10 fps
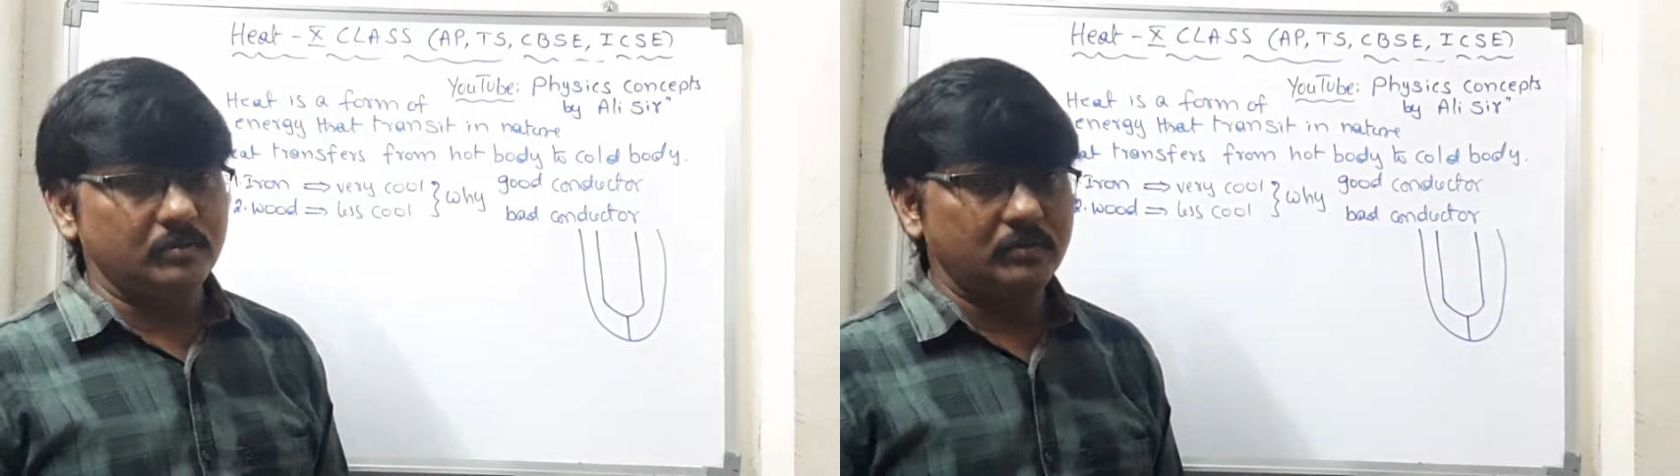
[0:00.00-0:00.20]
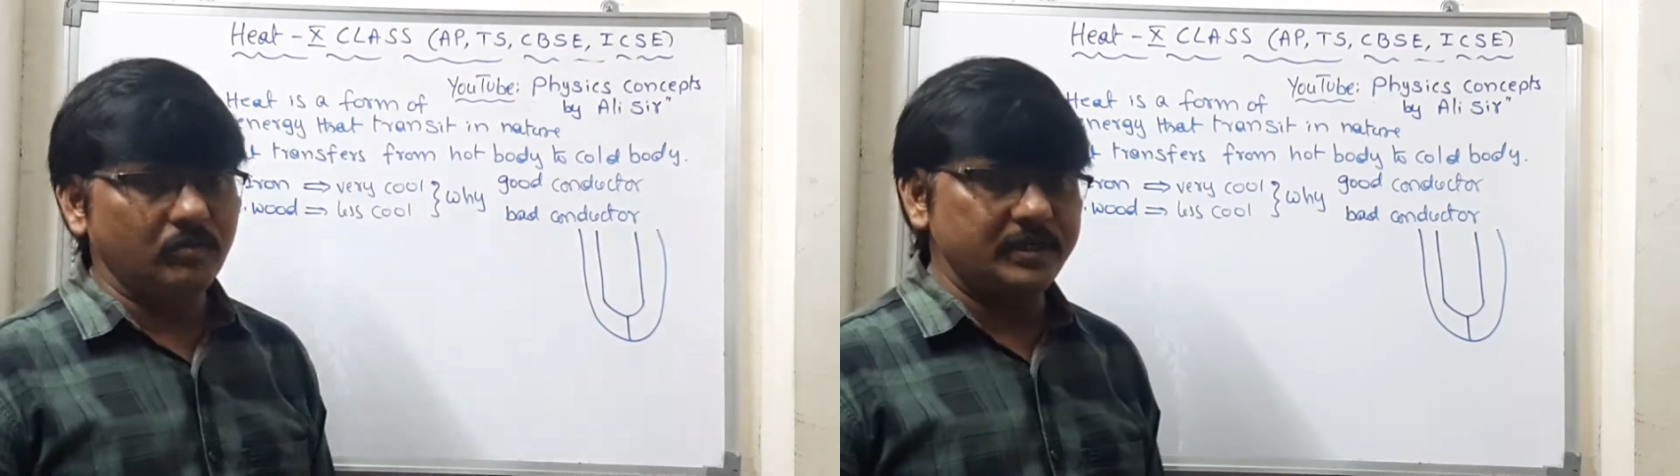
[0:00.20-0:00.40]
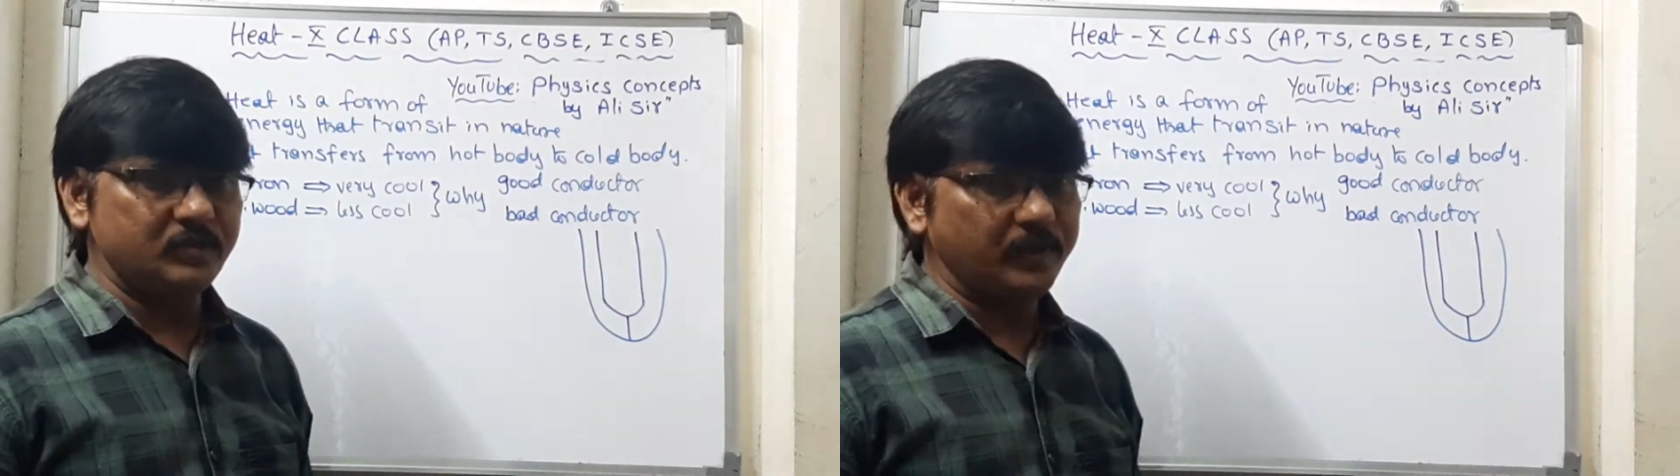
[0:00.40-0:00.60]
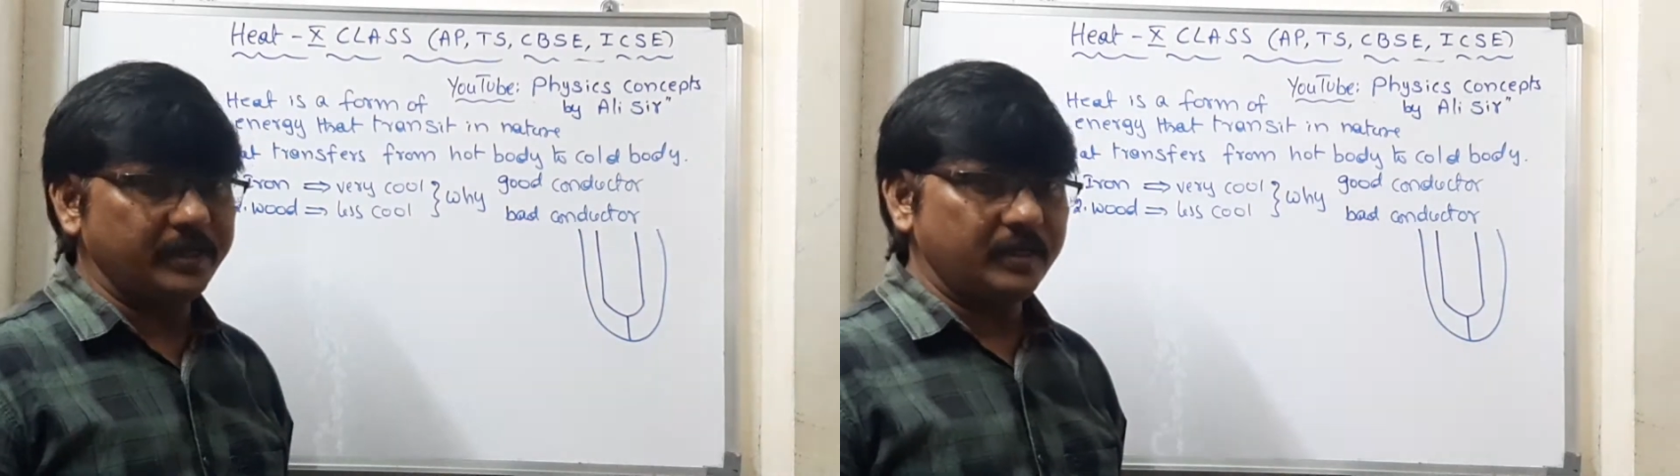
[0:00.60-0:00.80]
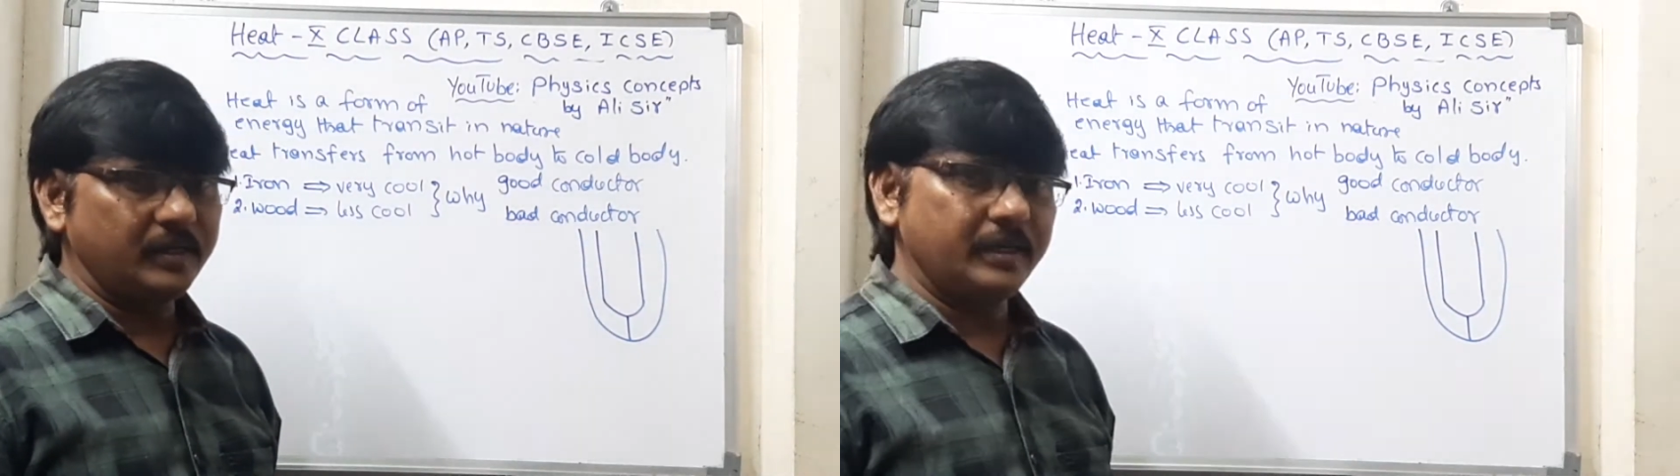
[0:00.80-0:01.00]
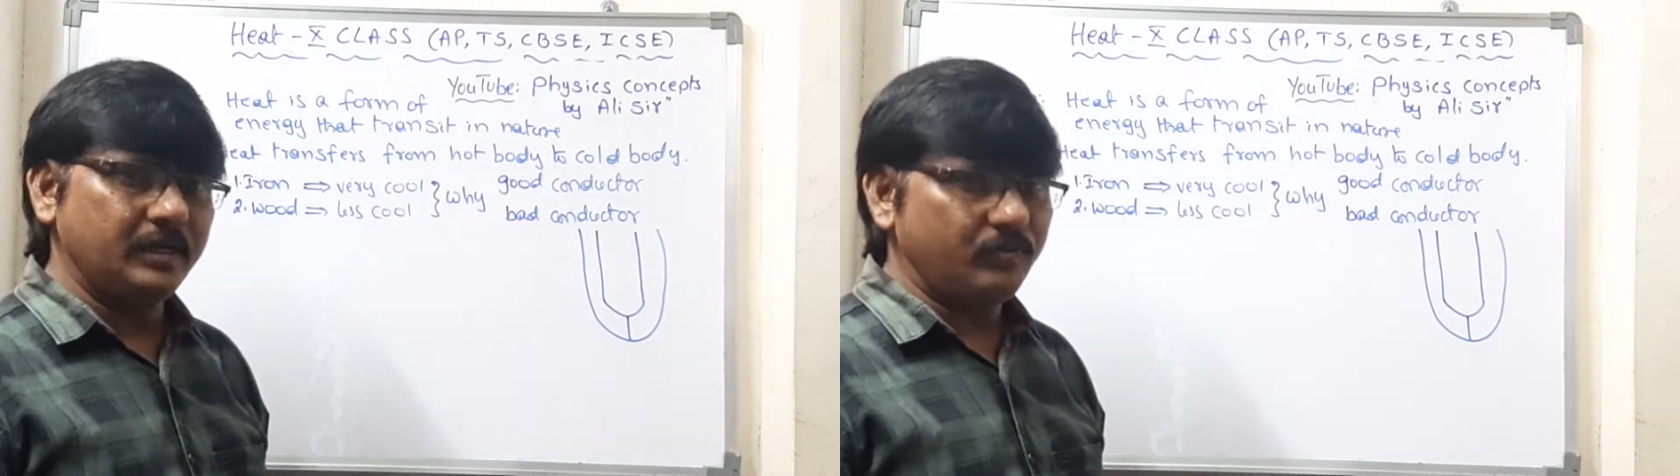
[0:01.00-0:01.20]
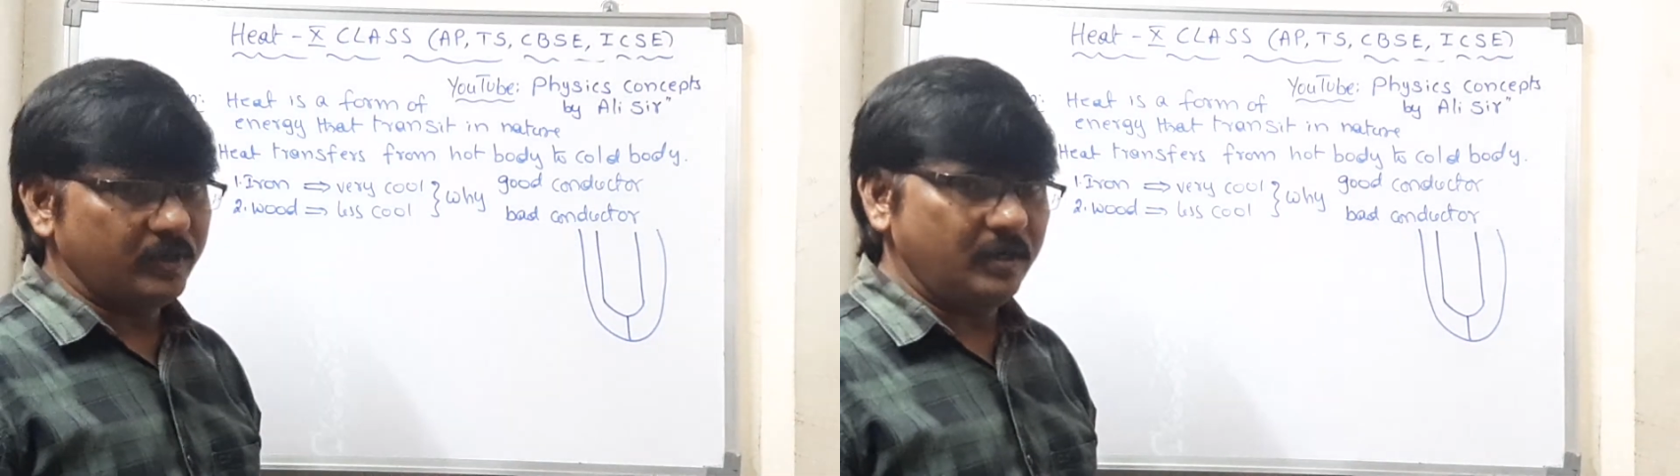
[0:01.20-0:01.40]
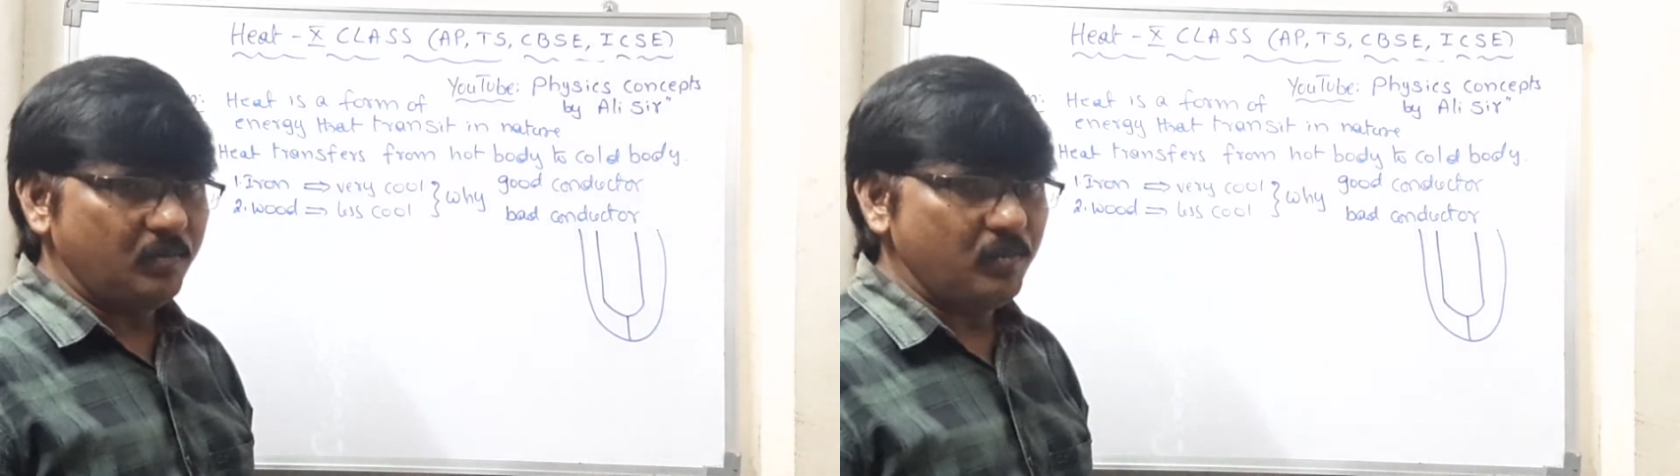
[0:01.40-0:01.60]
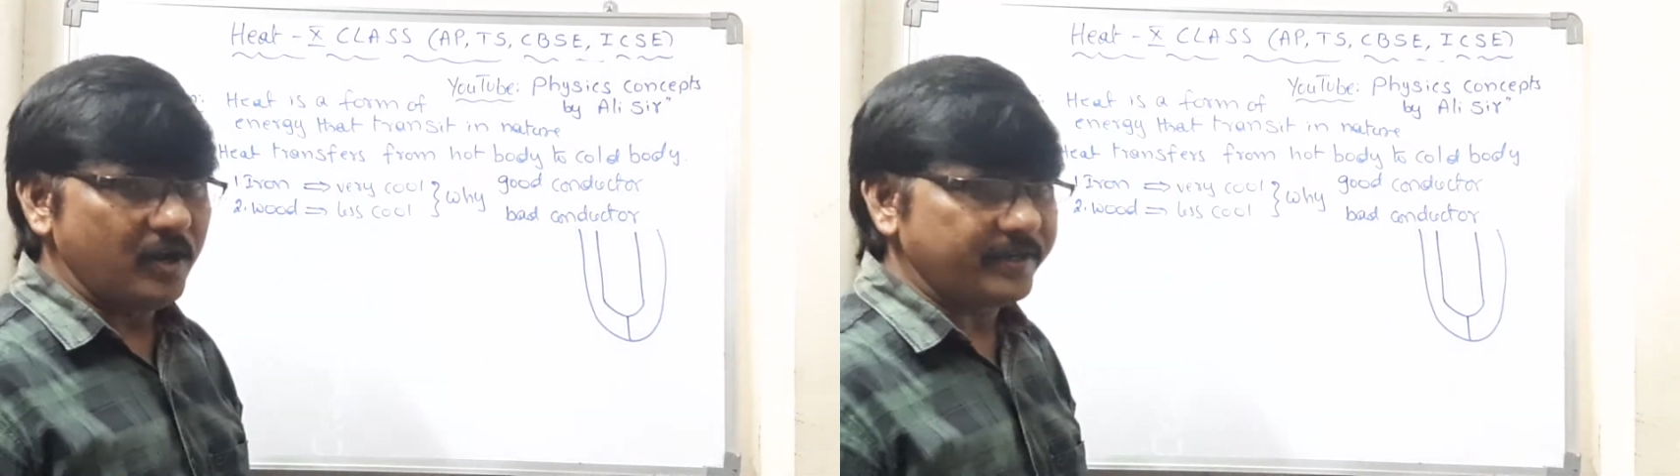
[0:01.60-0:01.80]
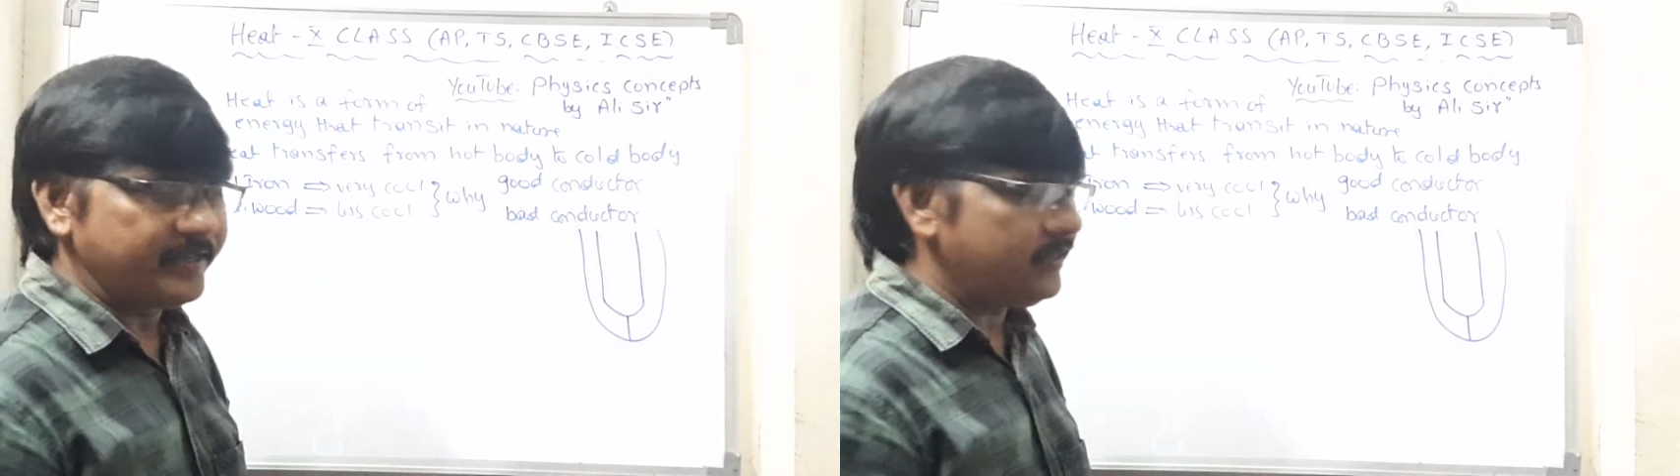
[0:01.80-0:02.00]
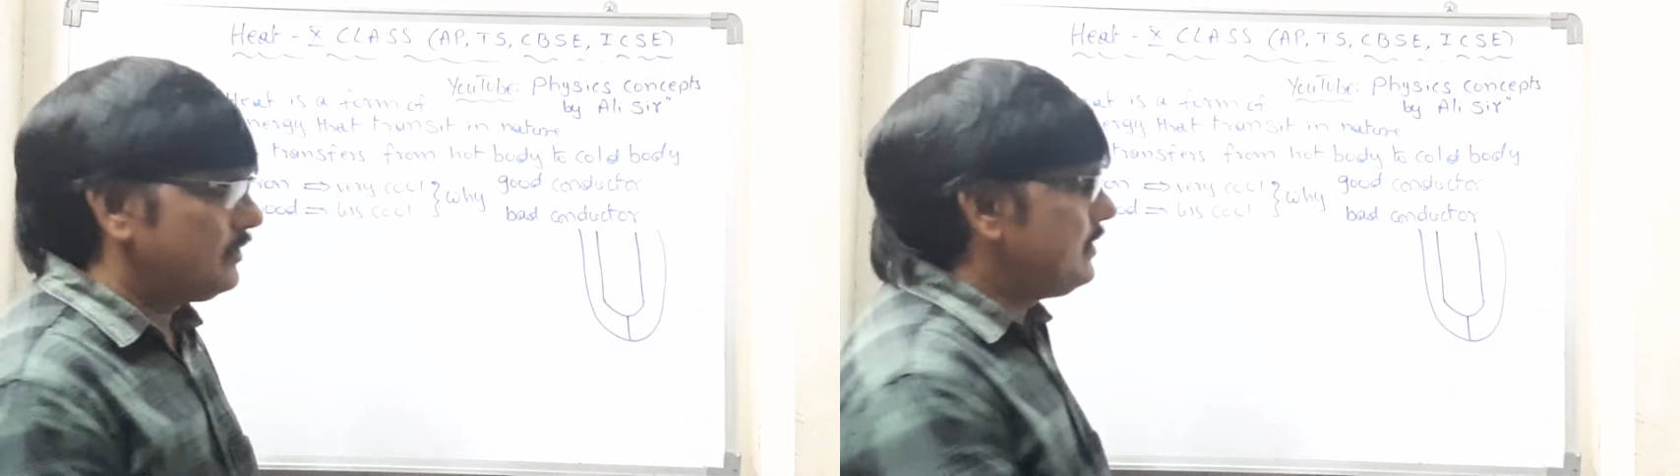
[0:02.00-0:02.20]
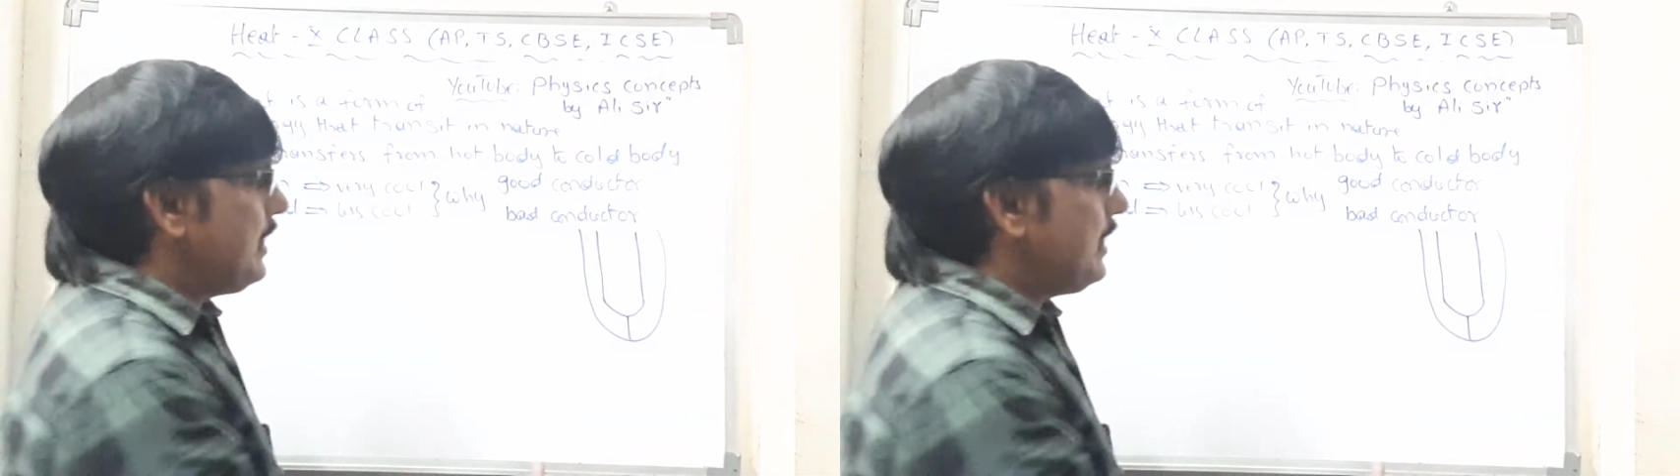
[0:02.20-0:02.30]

Now let's place any one block here,